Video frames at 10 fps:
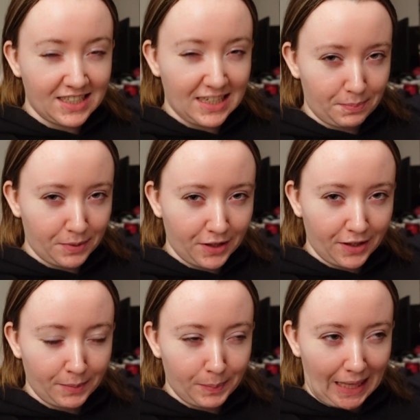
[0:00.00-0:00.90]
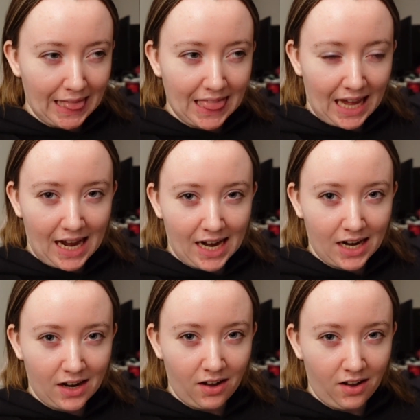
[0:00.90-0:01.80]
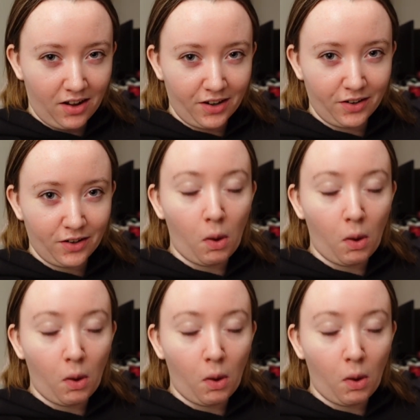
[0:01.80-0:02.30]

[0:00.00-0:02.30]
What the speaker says: deeper bit there on